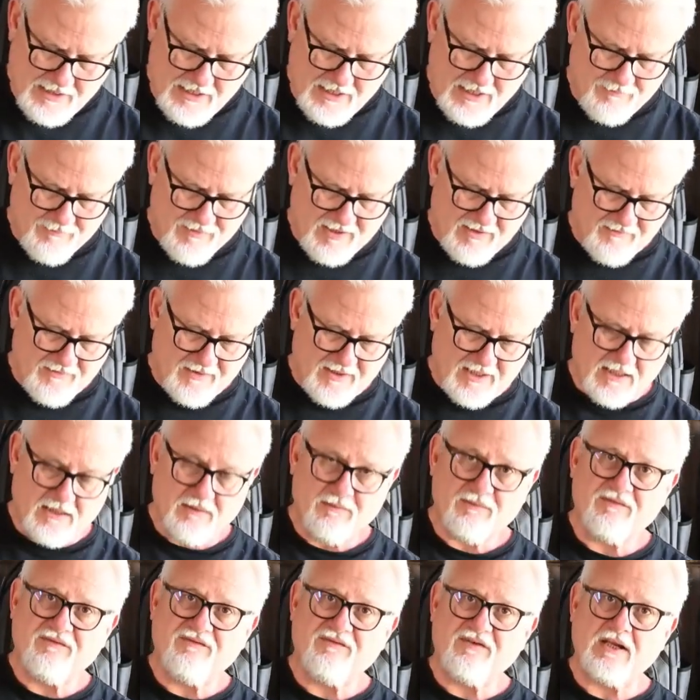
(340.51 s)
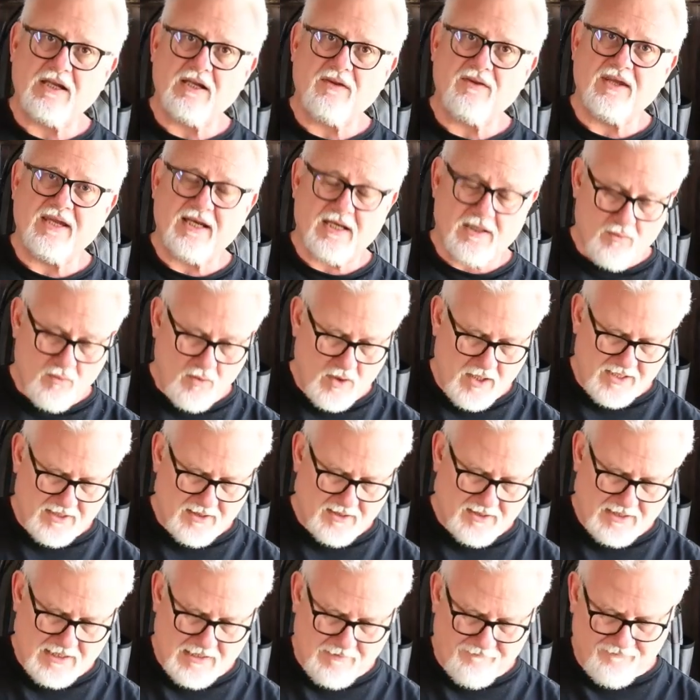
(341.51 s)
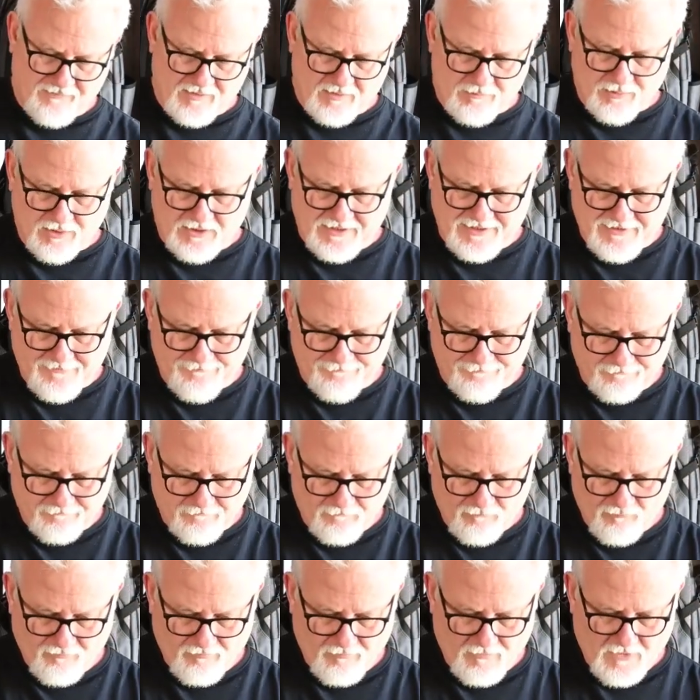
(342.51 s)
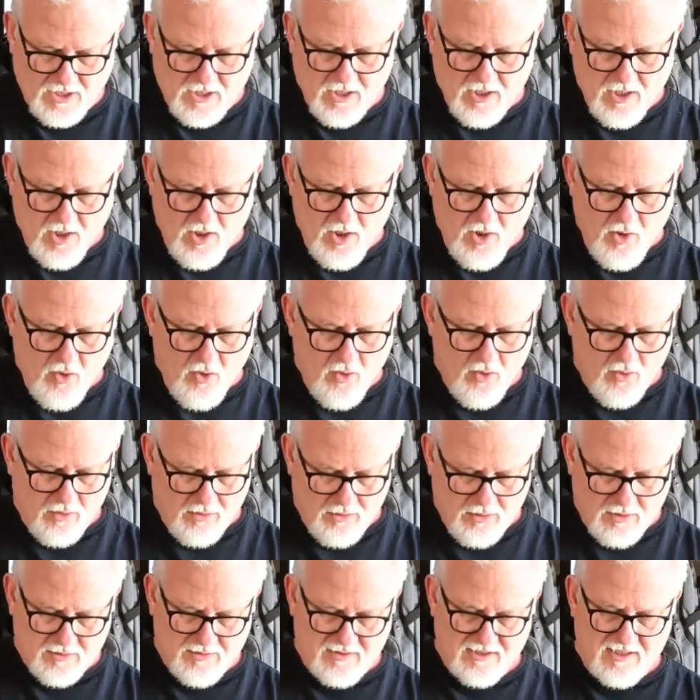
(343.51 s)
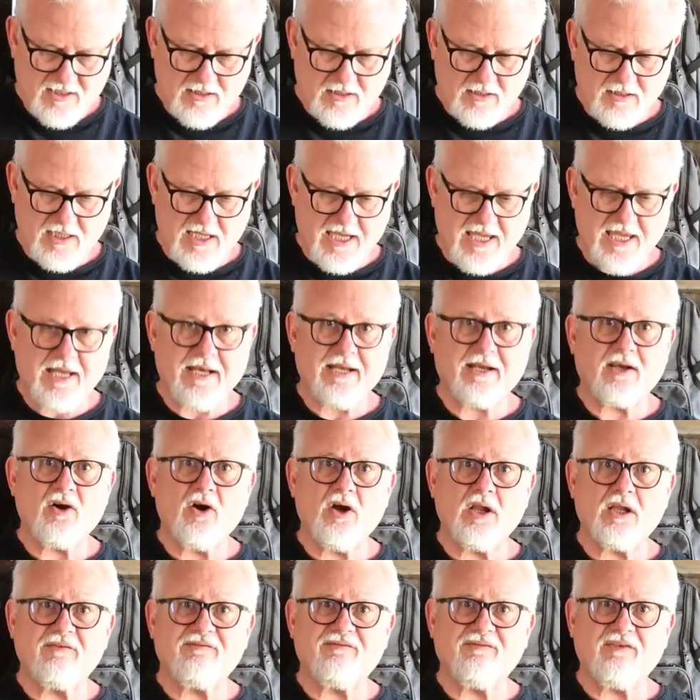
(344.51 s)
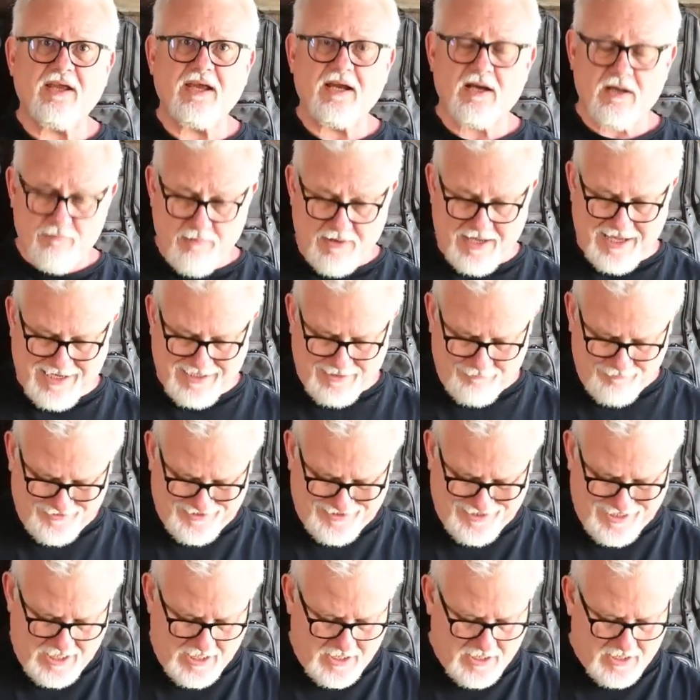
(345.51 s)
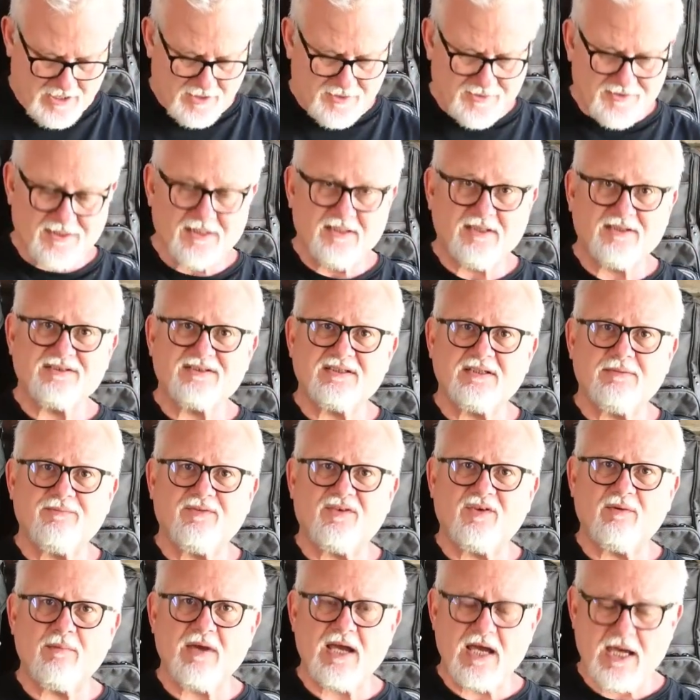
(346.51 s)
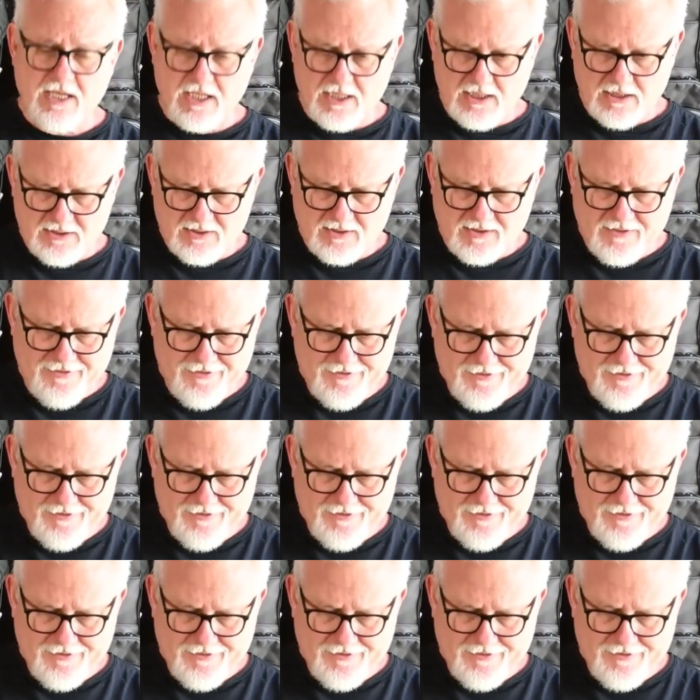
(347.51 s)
everything would fit in there quite comfortably, or a head of cauliflower, a bag of potatoes and some tomatoes.